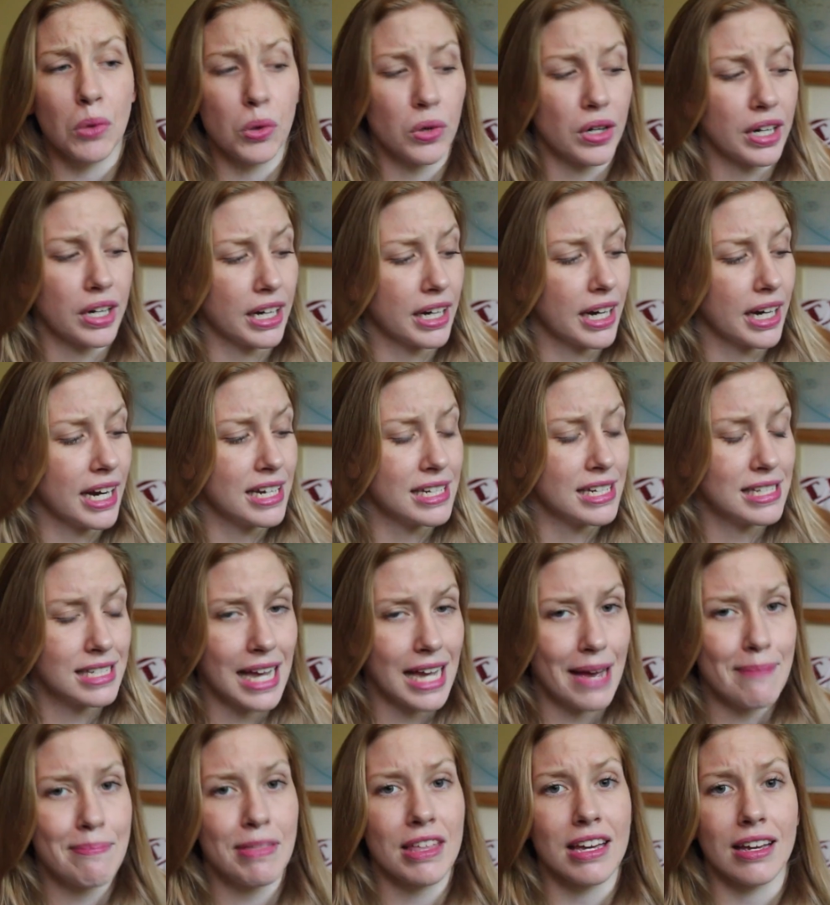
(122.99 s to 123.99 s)
more in
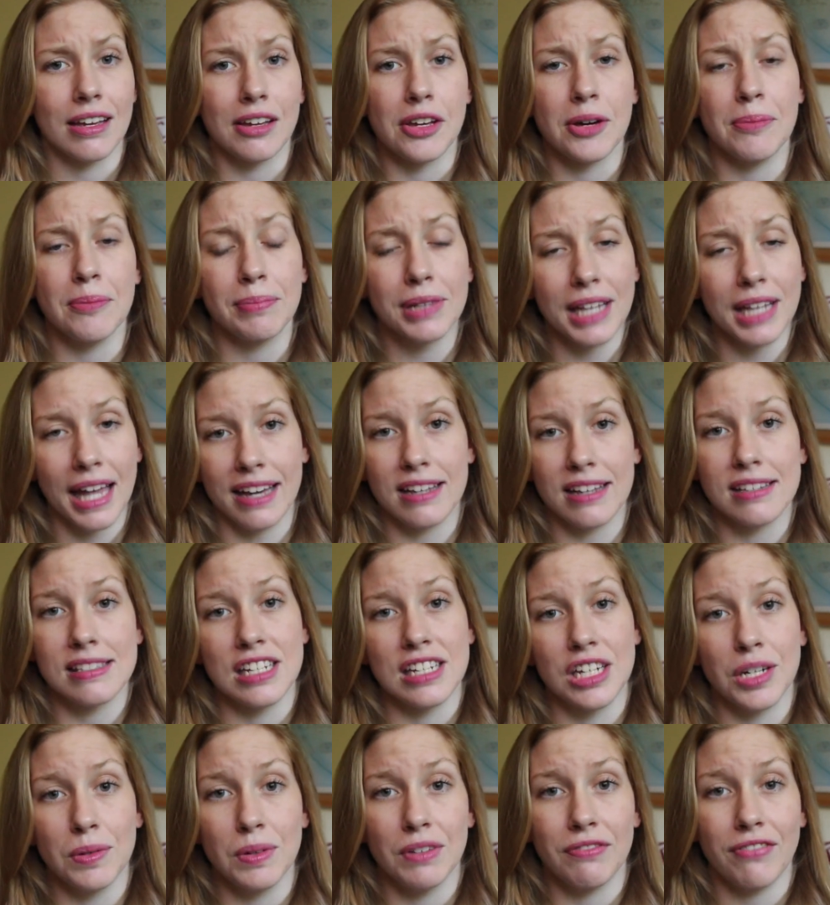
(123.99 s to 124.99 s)
depth and complex
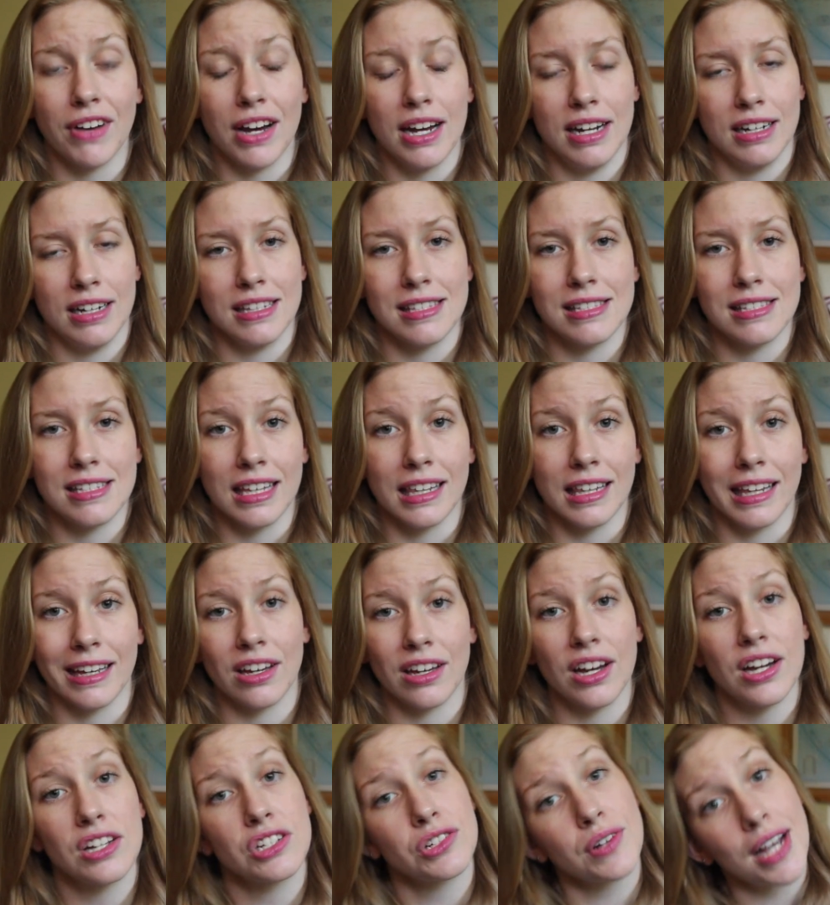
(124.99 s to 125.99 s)
than you would find in say
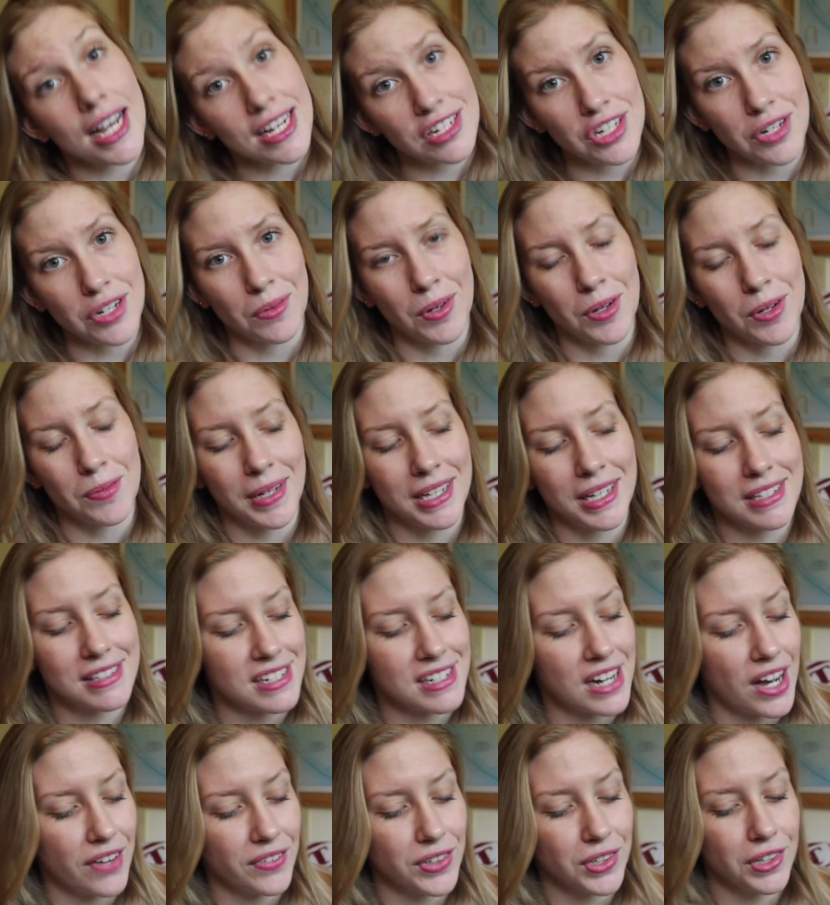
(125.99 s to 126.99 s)
like a trashy
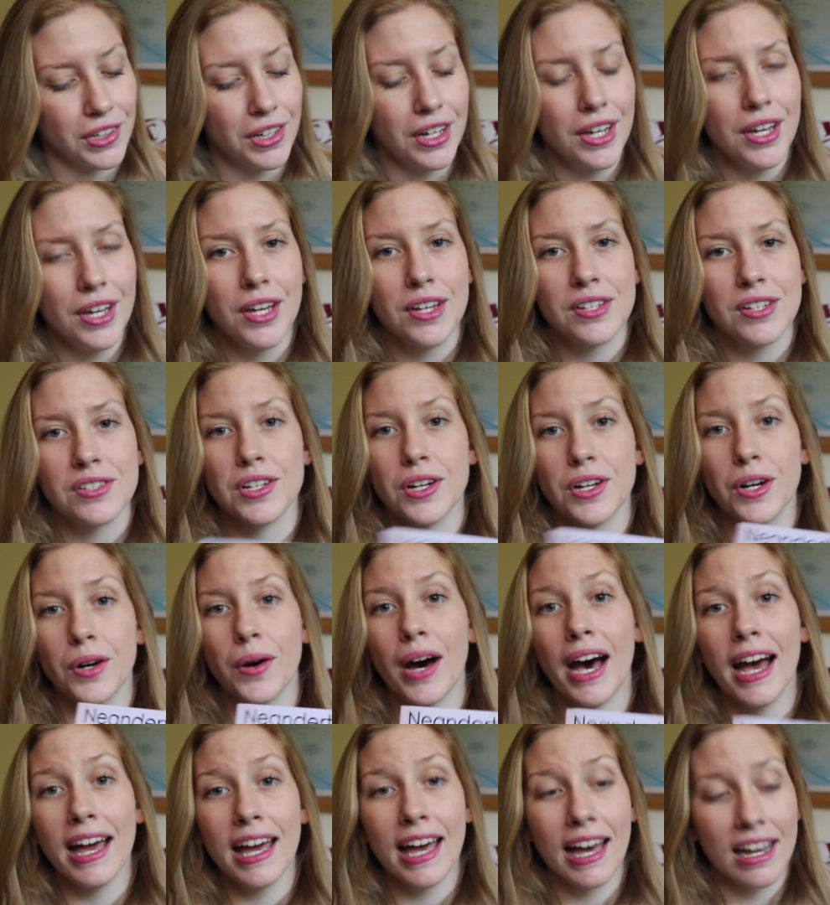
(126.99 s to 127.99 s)
romance novel. So
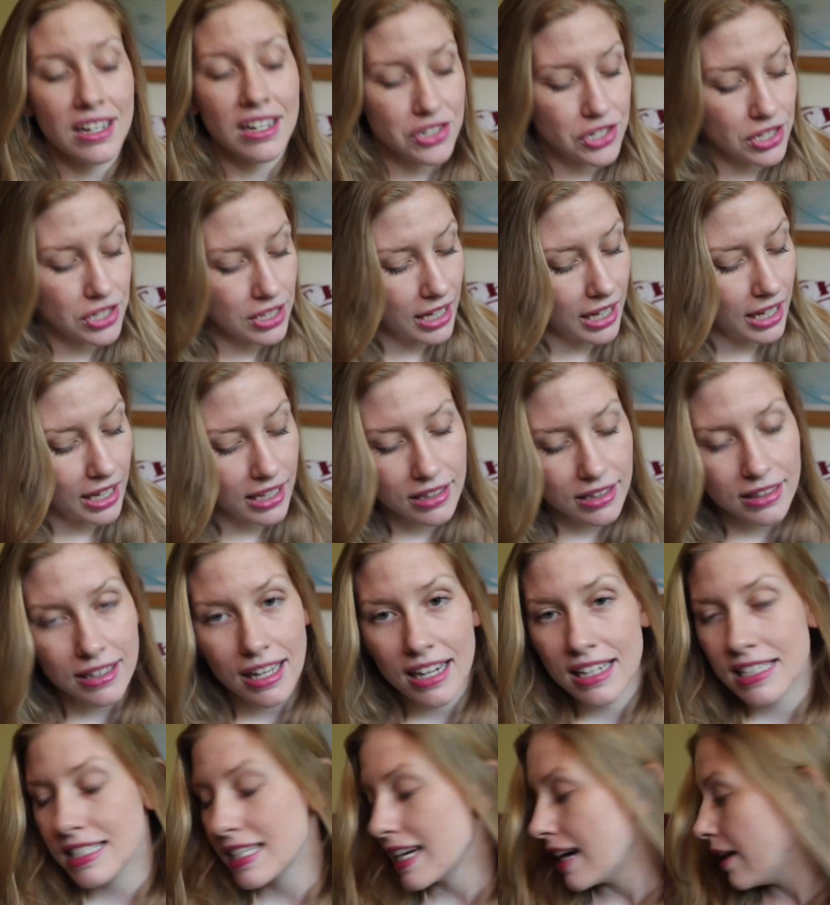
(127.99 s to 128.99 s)
I actually
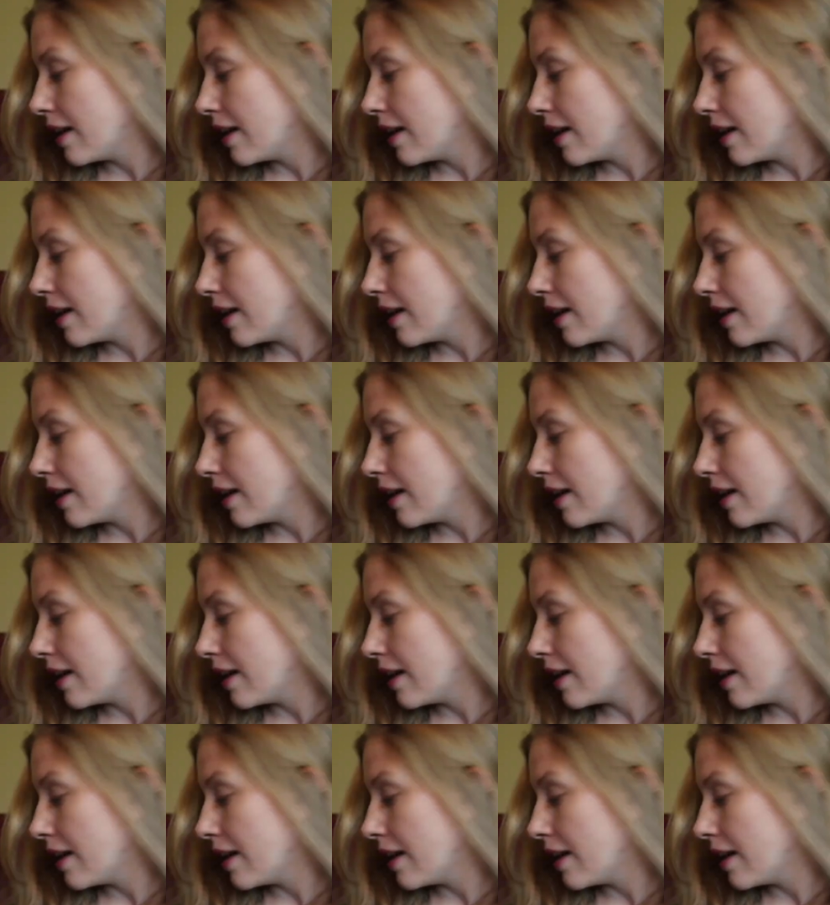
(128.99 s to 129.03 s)
lucked